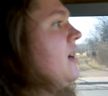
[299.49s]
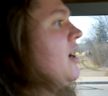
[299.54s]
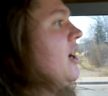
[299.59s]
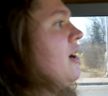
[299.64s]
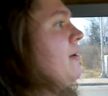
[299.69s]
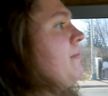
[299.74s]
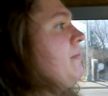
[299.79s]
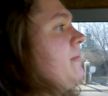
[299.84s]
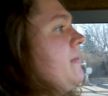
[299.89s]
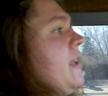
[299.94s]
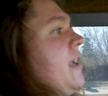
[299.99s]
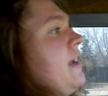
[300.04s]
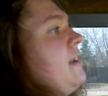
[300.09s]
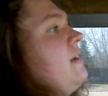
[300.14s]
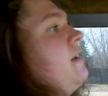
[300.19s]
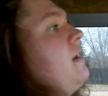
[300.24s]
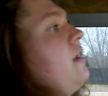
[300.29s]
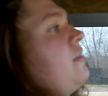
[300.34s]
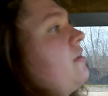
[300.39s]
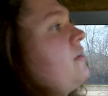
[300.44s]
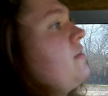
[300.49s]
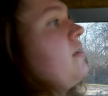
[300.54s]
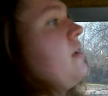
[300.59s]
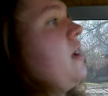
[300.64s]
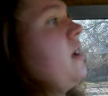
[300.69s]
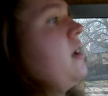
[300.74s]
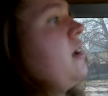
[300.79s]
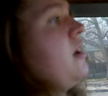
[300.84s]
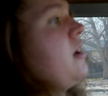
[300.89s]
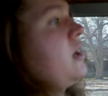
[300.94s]
Um, and
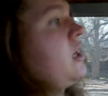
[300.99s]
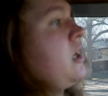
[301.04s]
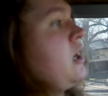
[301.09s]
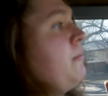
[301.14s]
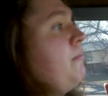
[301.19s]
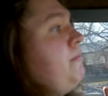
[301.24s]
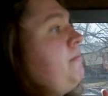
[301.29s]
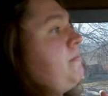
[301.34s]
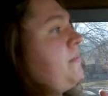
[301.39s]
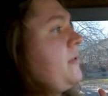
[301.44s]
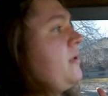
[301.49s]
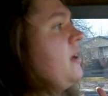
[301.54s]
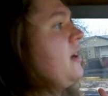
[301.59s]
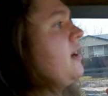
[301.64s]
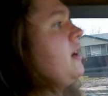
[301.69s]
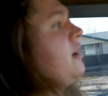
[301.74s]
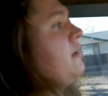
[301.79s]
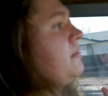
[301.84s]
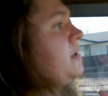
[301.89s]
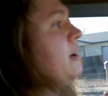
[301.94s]
another com uh,